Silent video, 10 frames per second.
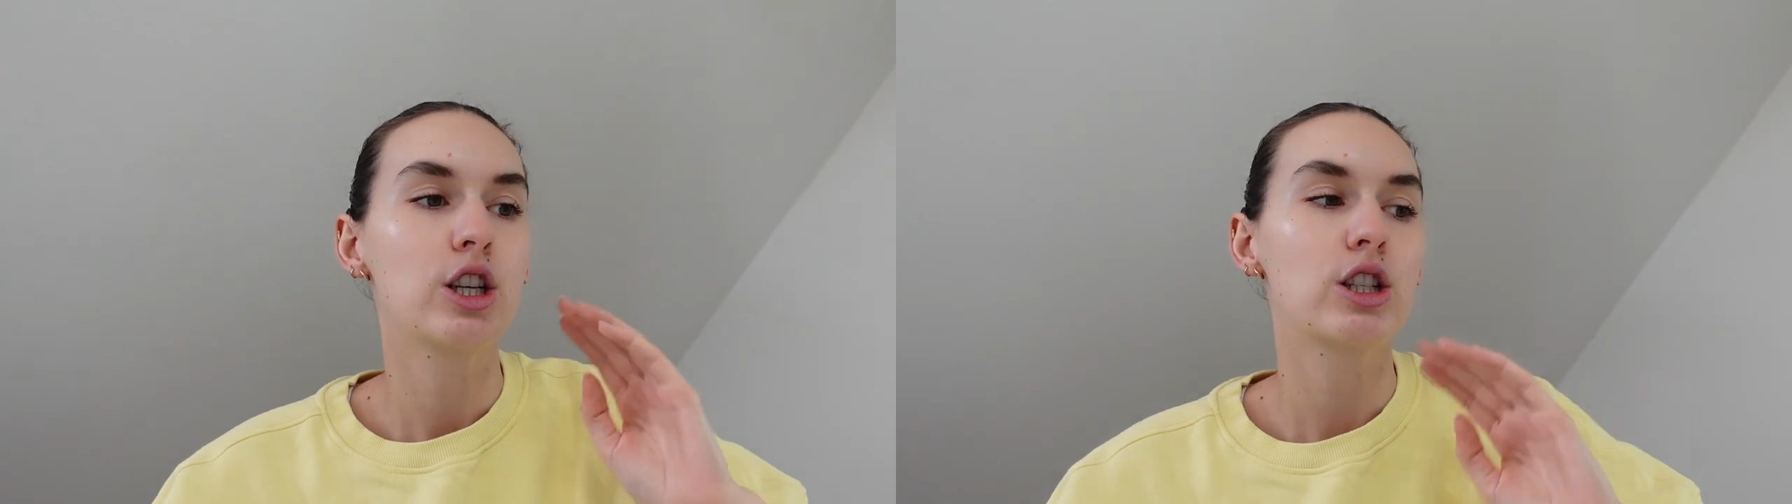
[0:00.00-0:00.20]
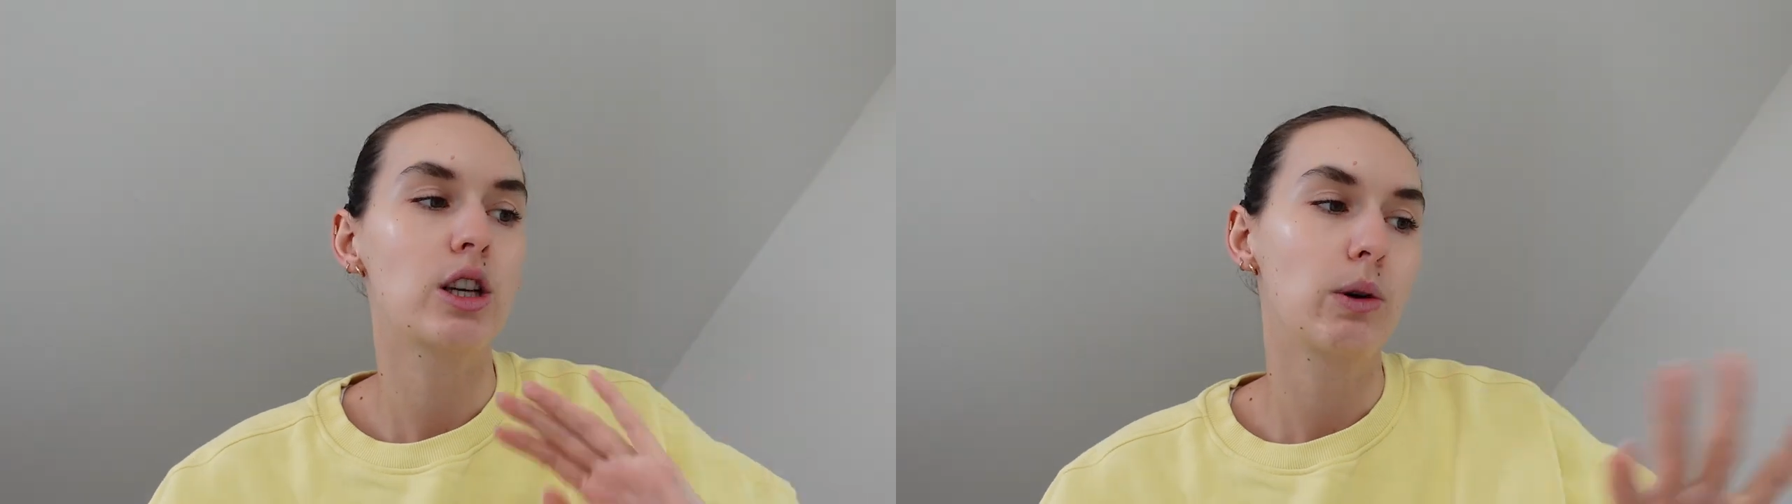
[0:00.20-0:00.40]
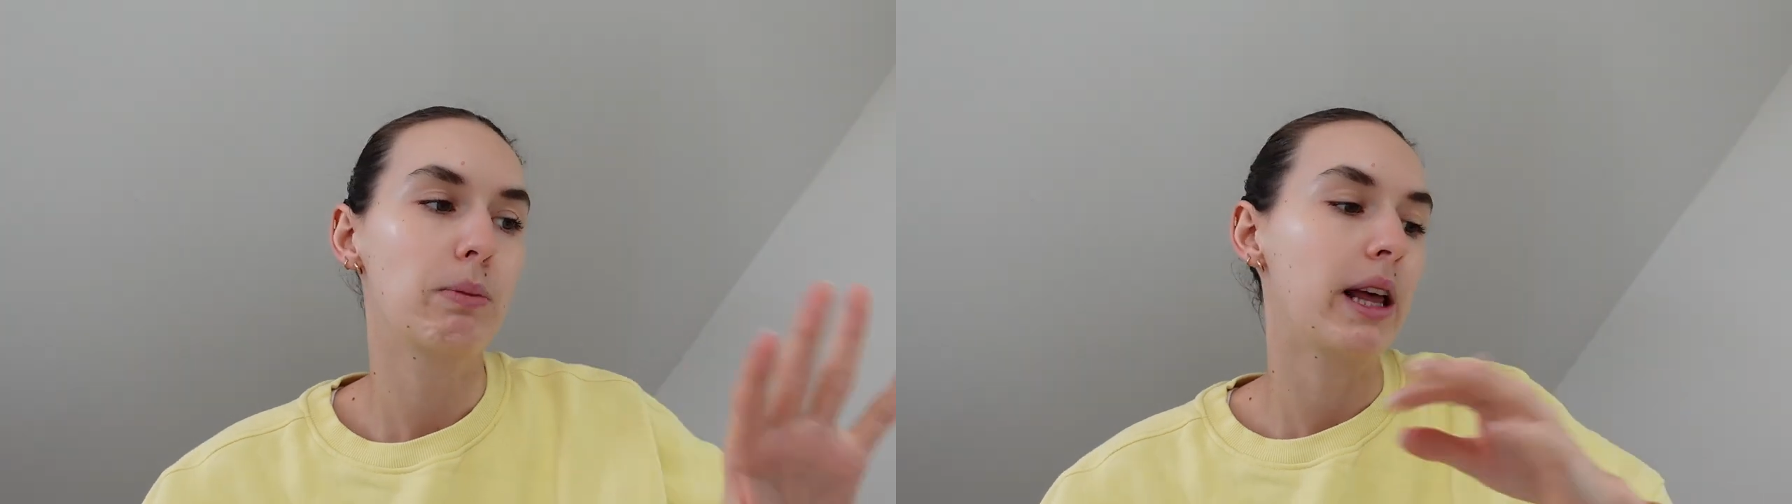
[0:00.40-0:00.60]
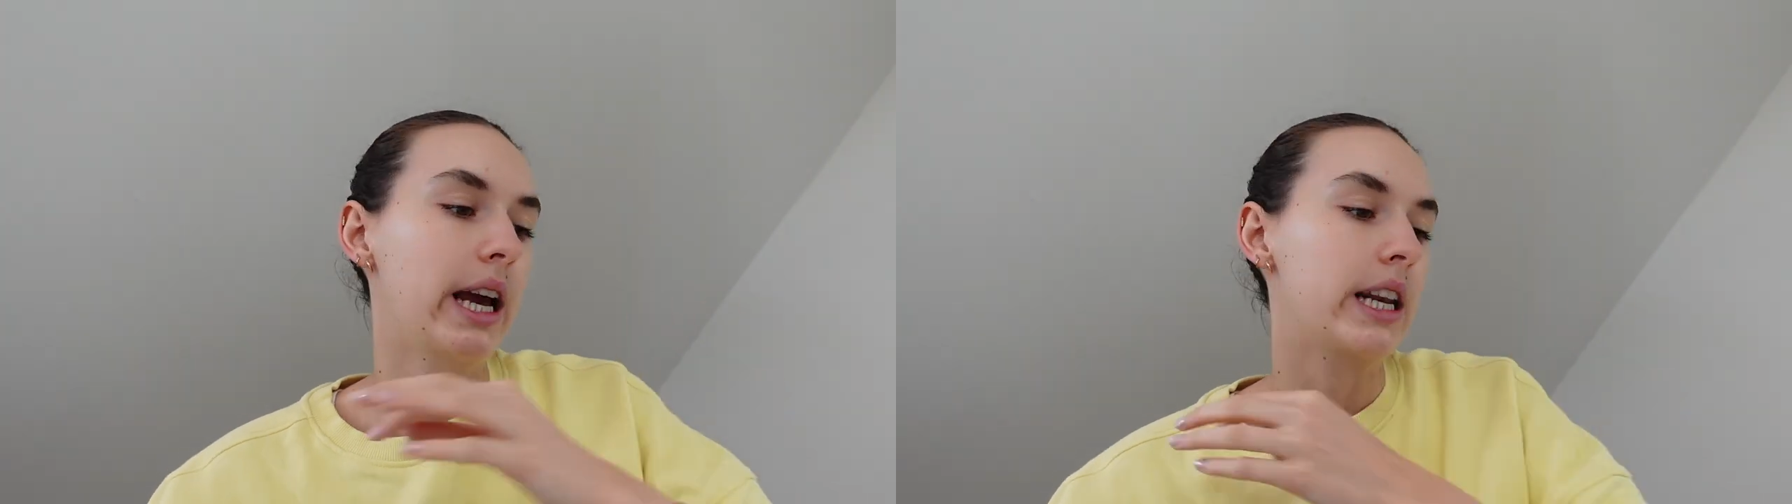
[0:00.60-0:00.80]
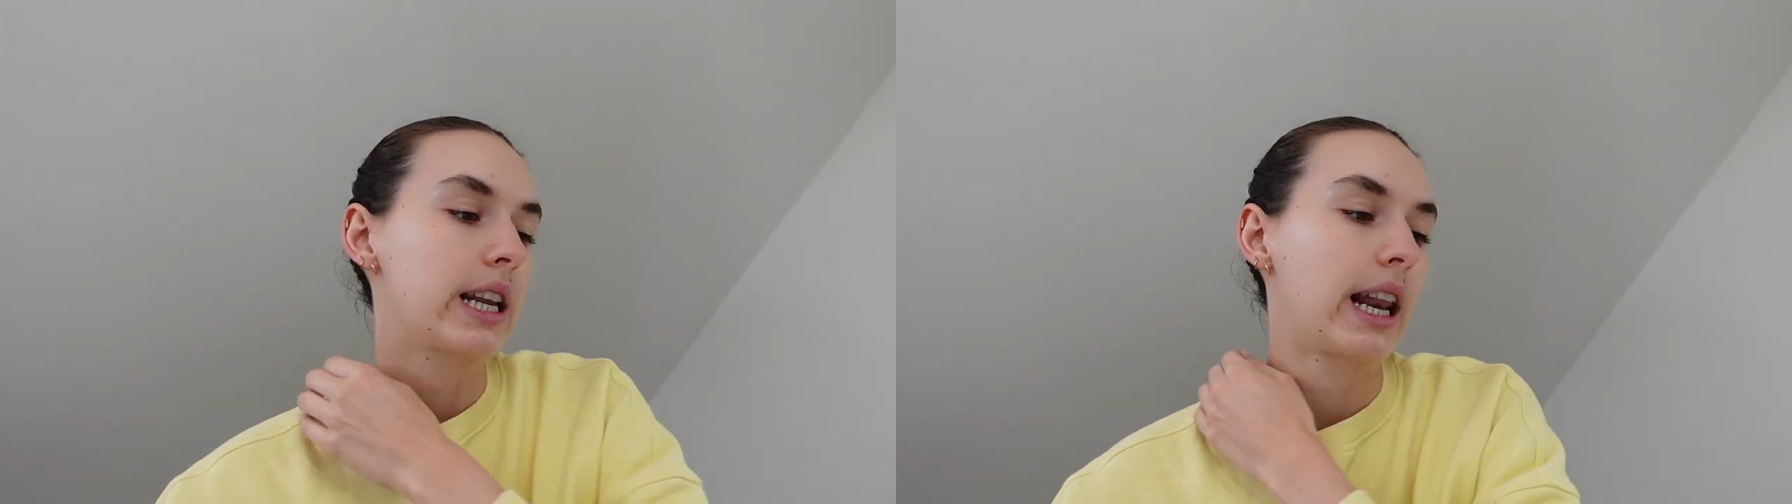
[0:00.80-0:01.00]
So we
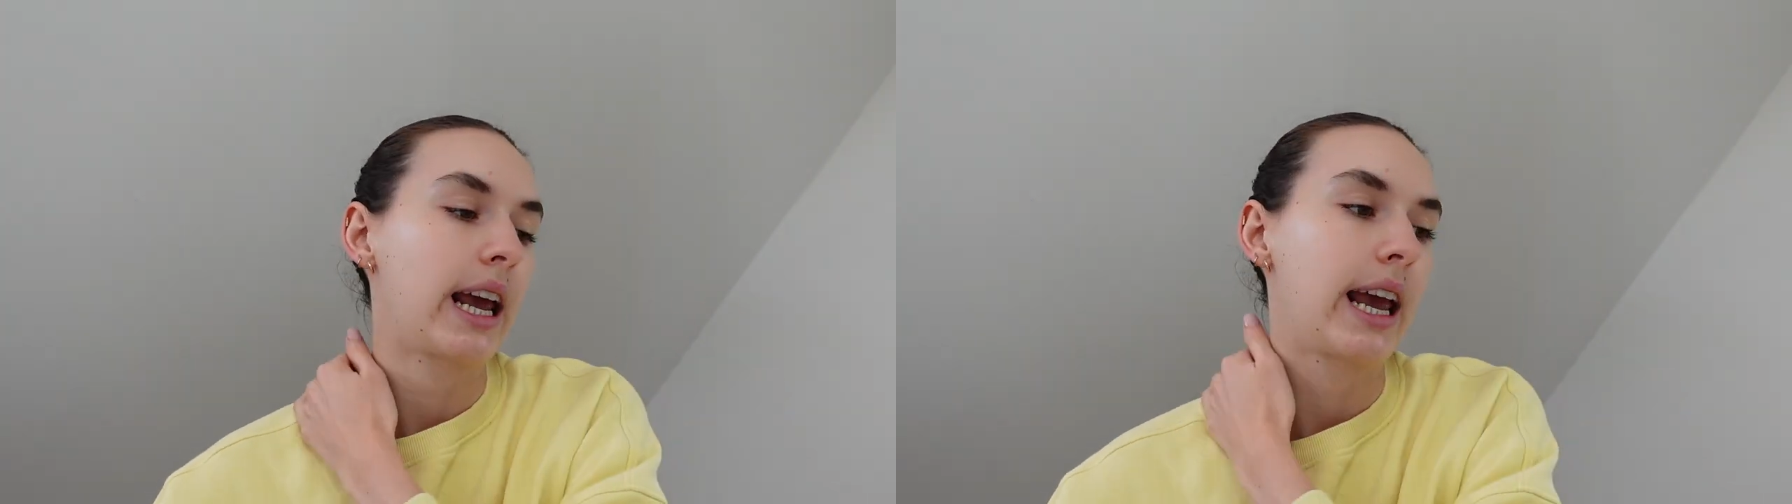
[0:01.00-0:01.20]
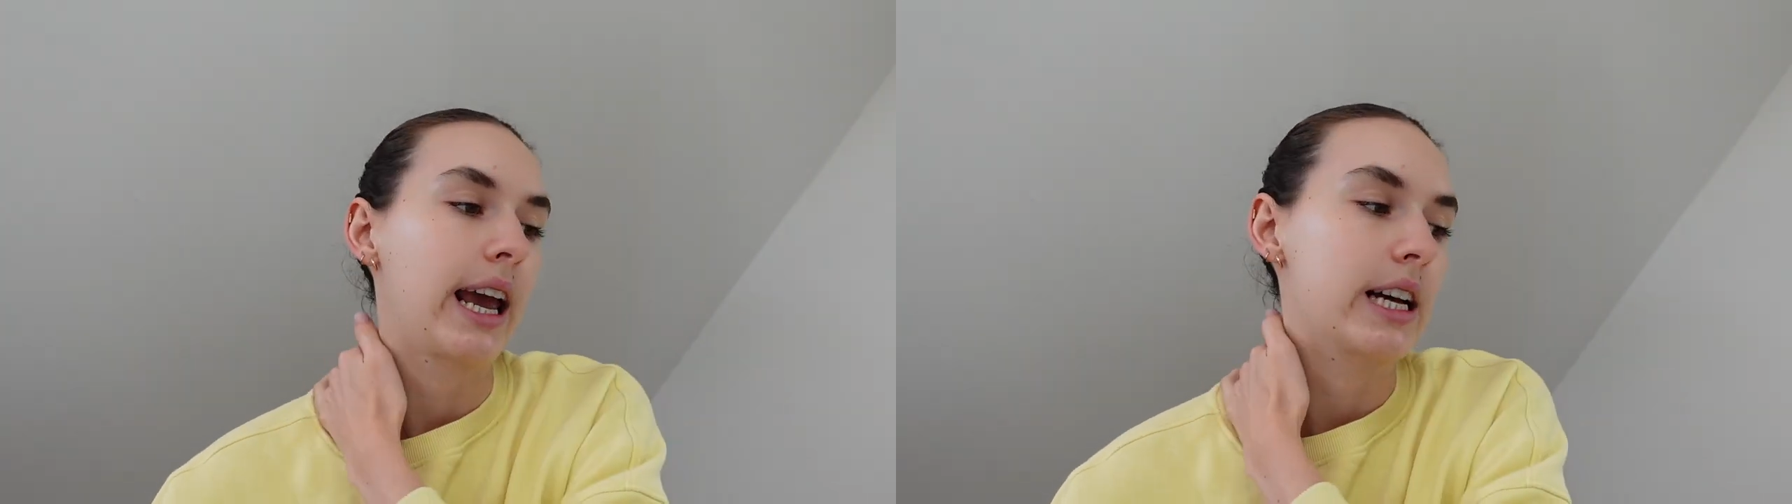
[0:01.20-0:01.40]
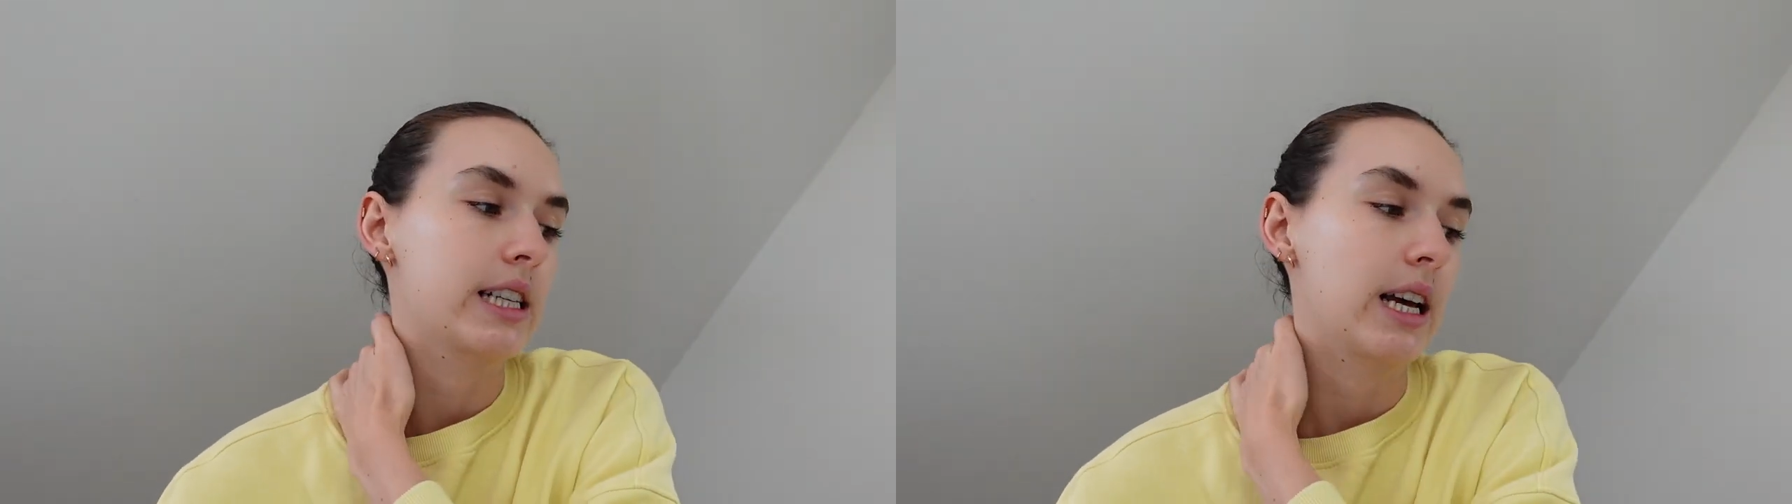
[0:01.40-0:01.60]
planned that ahead